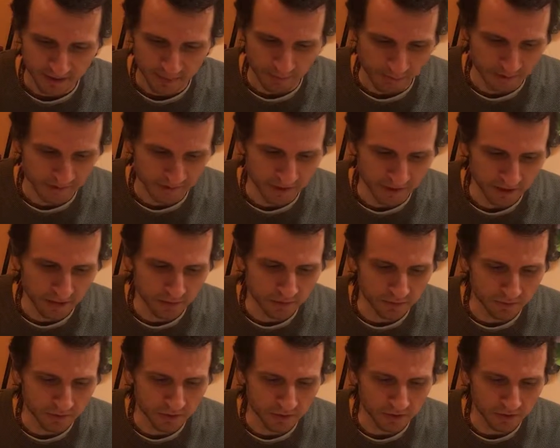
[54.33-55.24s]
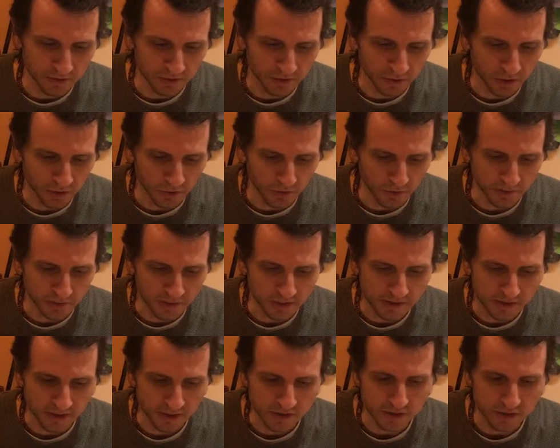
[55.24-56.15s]
But they do not know that
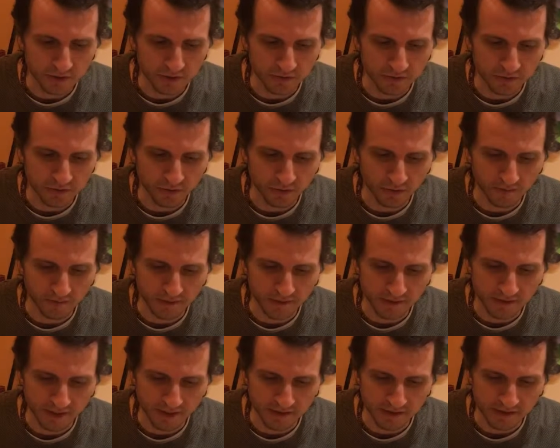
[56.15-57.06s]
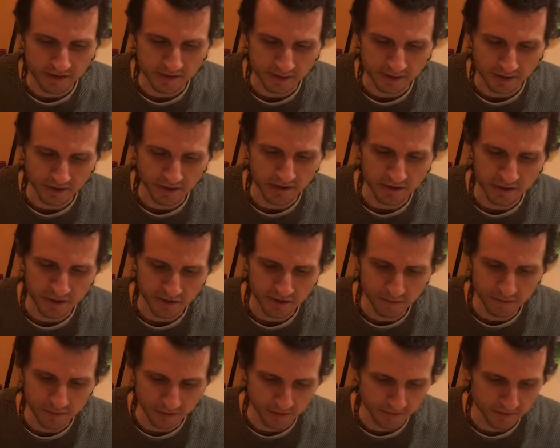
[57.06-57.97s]
such control of the senses and
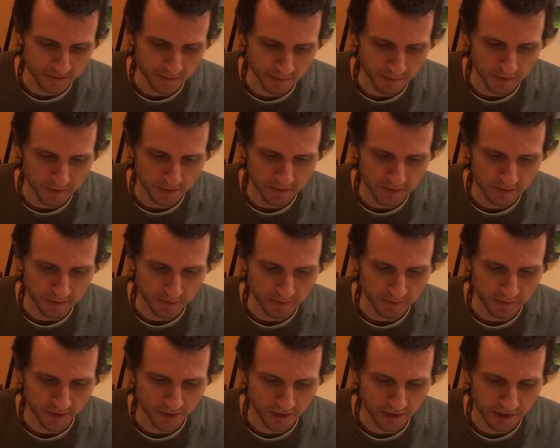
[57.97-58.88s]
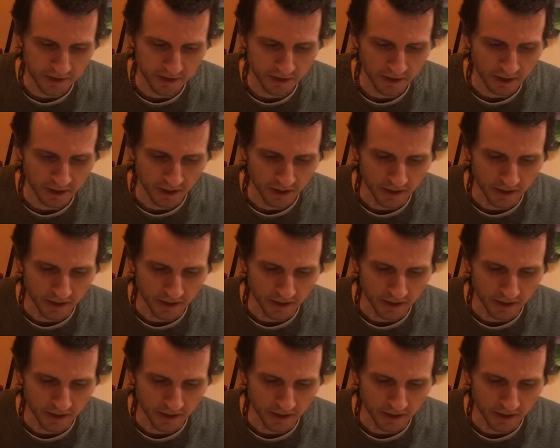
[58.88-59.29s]
achievement of spiritual perfection